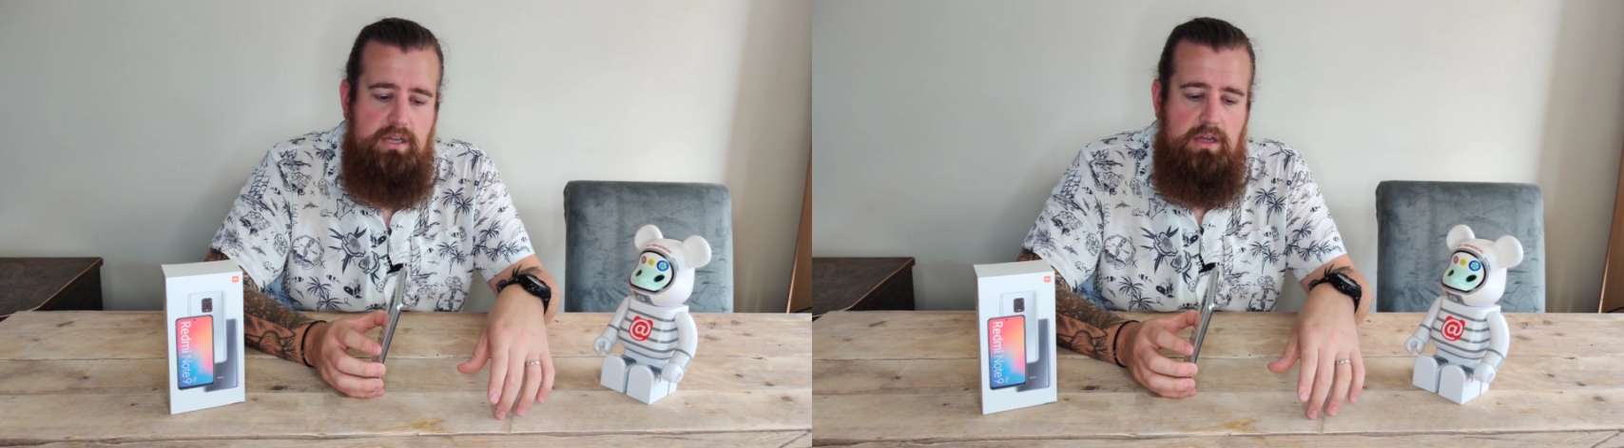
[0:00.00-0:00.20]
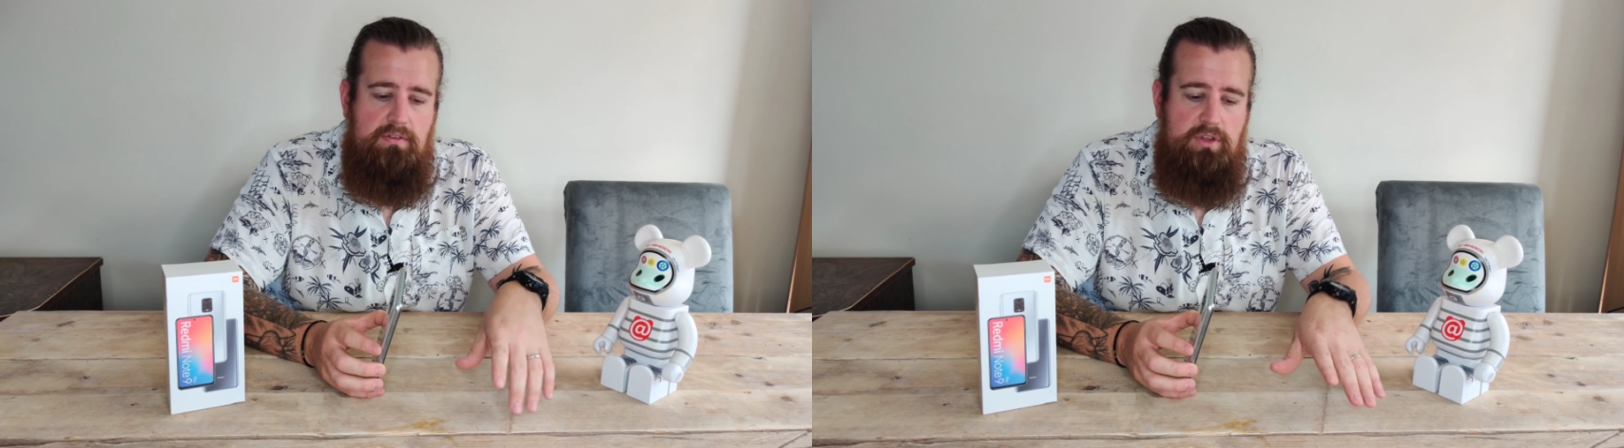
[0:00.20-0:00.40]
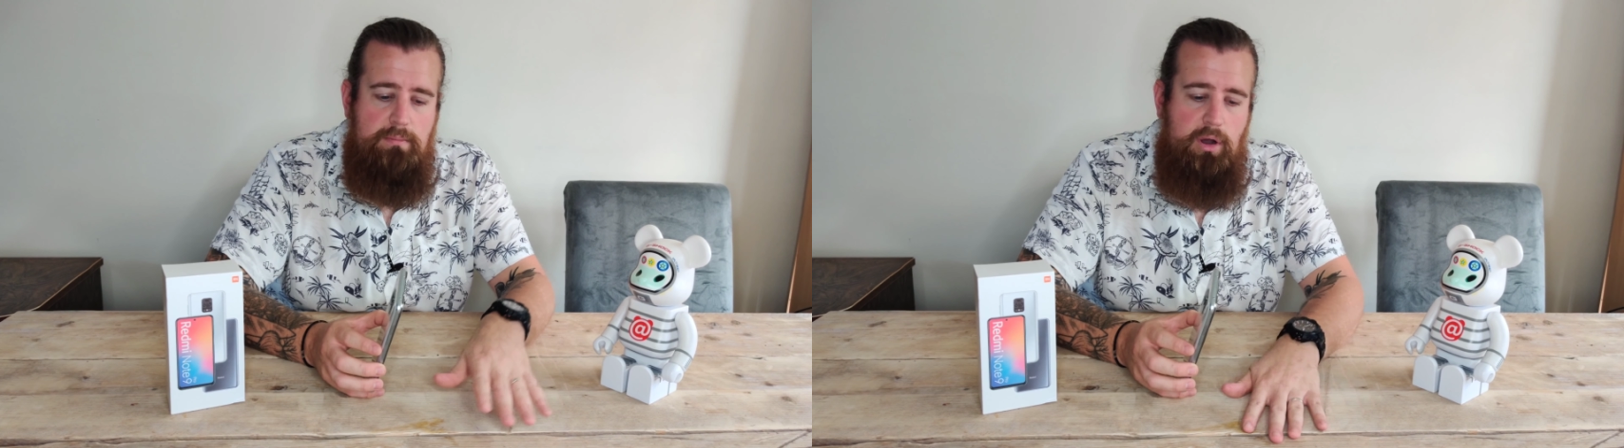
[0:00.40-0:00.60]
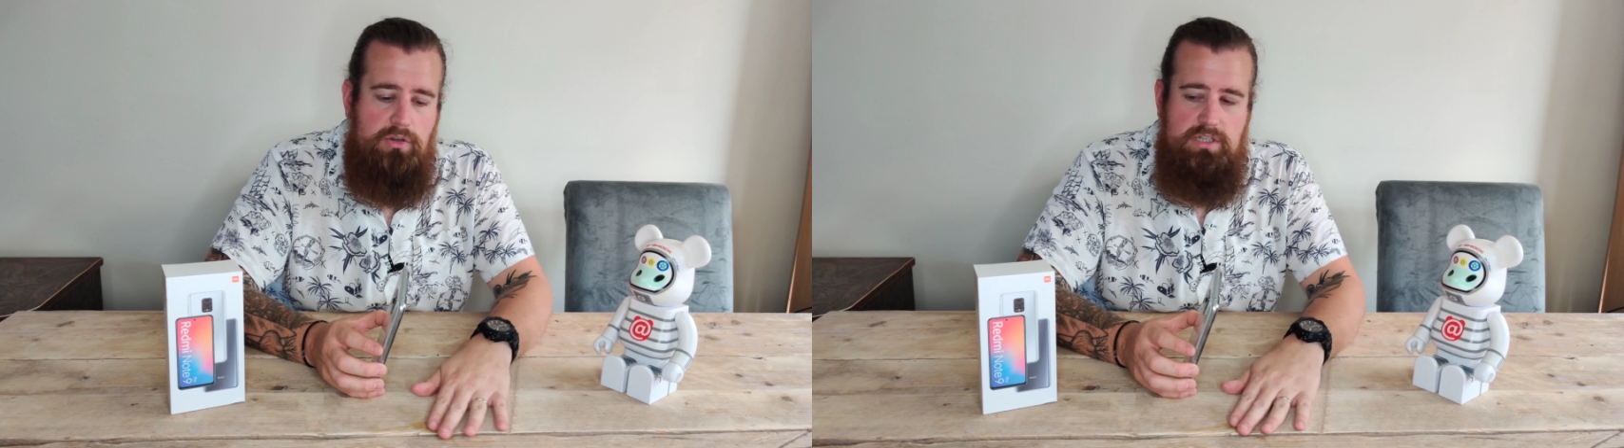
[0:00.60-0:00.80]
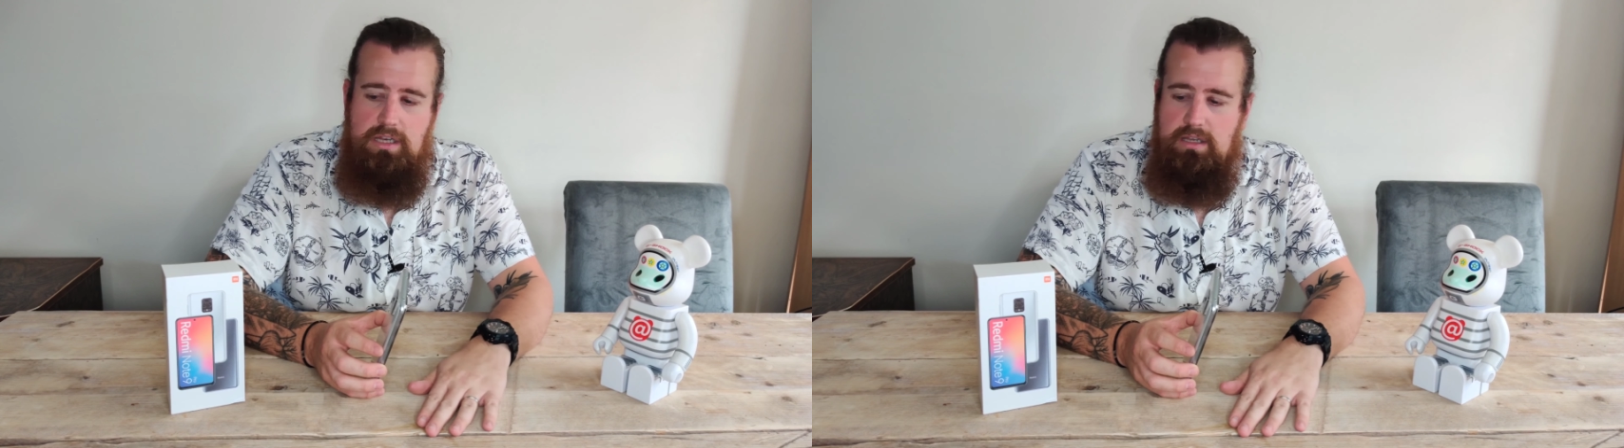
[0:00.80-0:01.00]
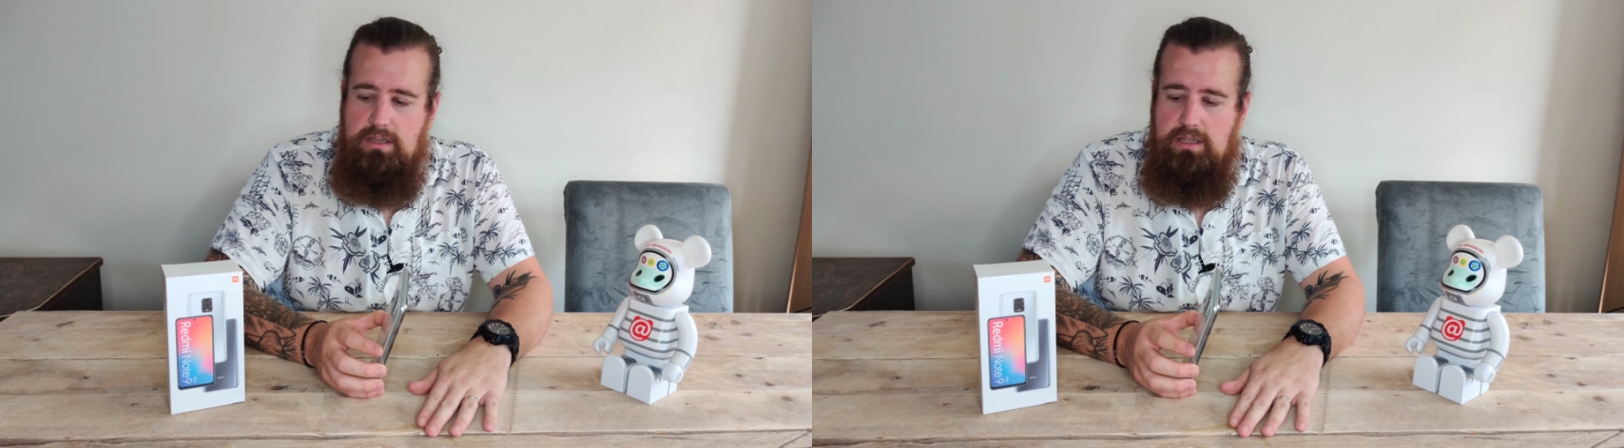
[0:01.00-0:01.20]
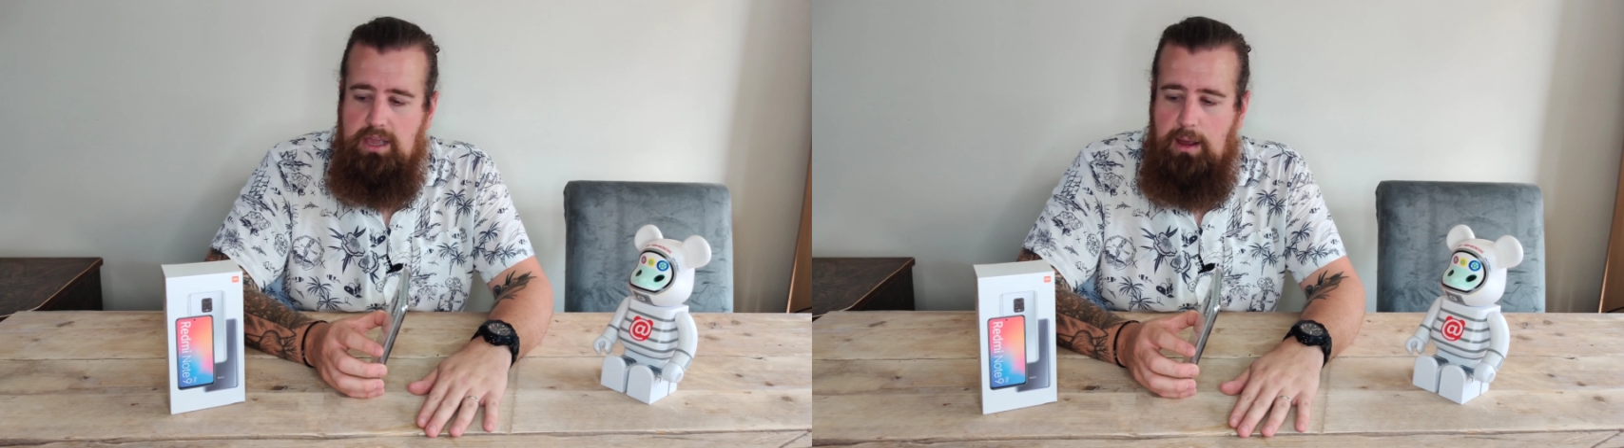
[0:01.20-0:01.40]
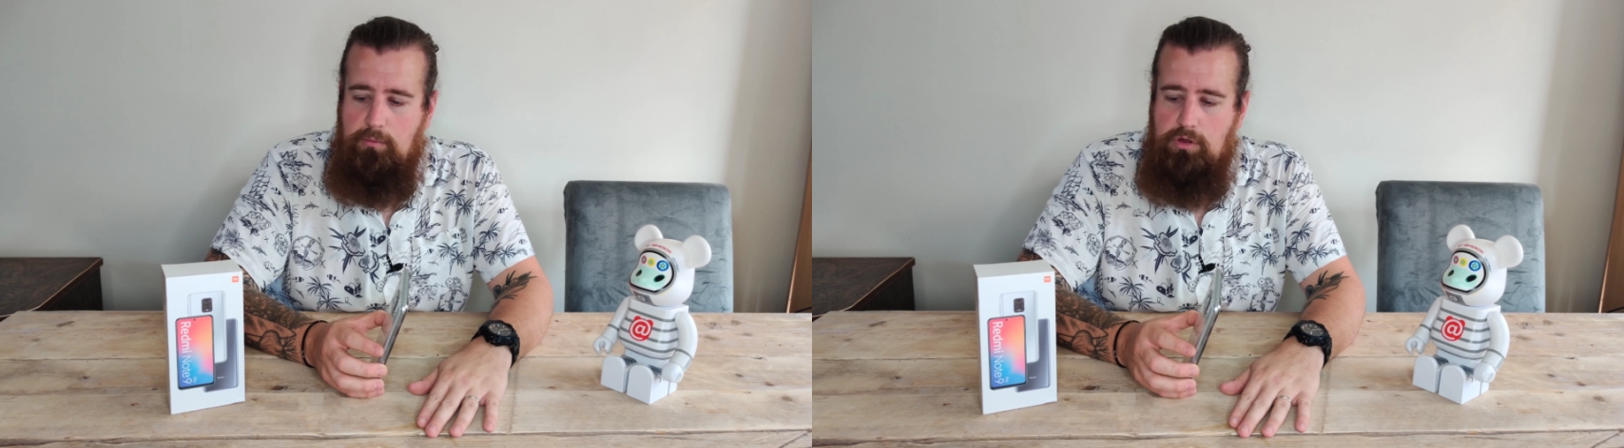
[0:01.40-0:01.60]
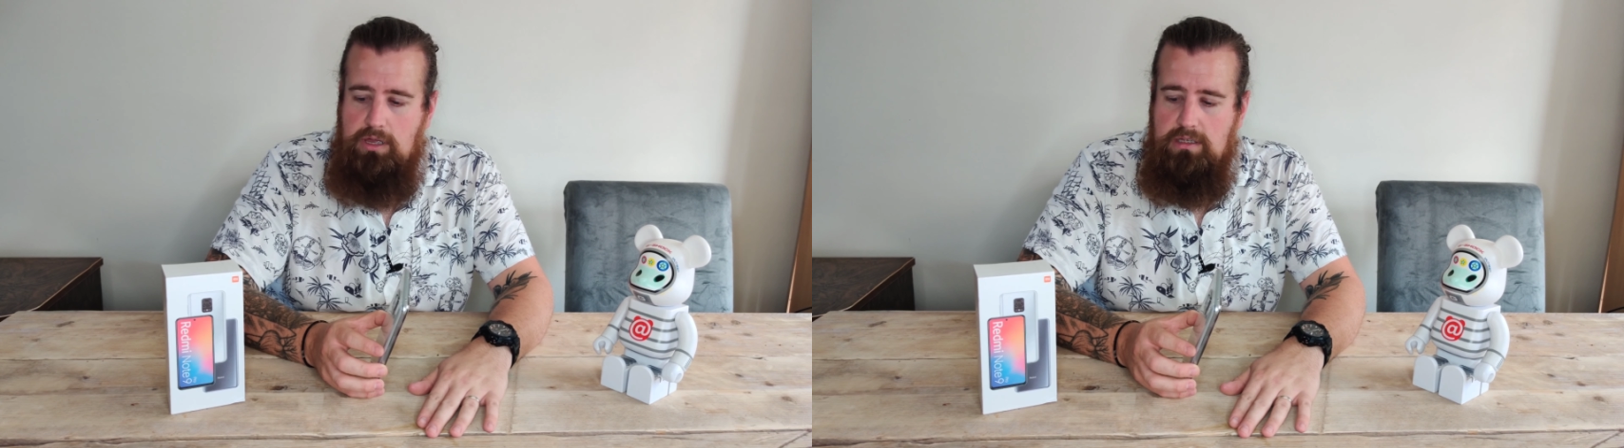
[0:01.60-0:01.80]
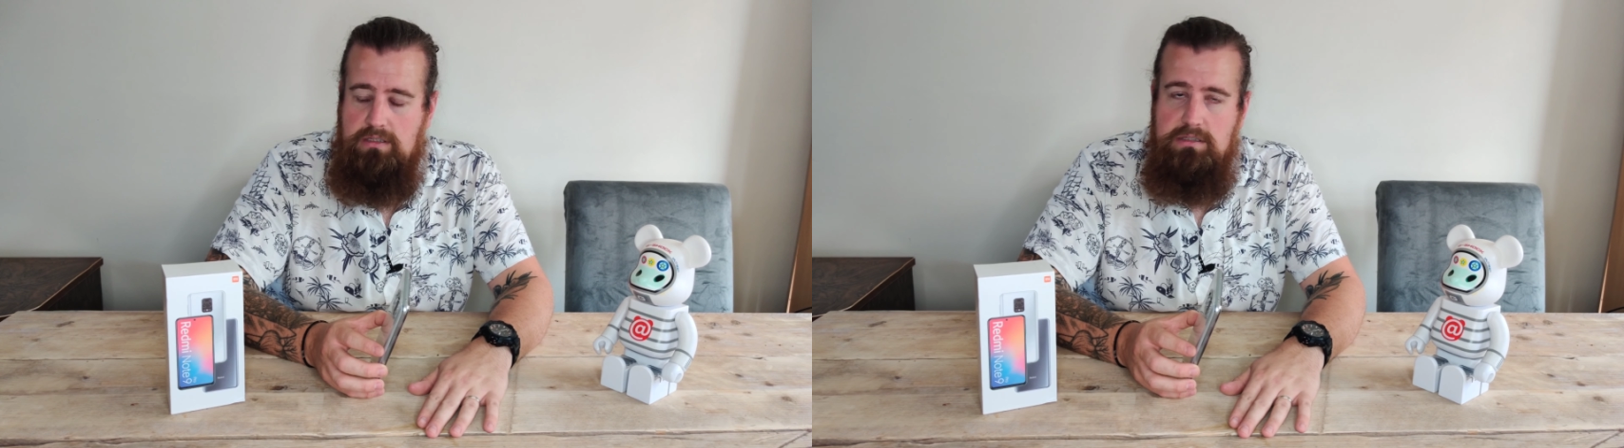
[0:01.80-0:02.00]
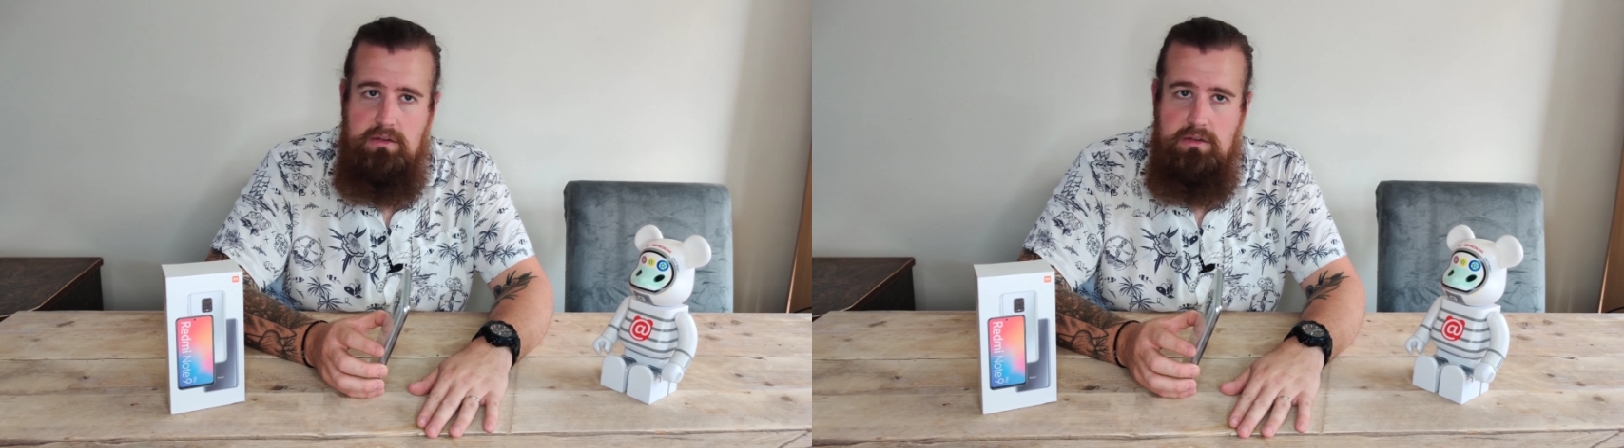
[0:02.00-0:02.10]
of the unboxing that the camera is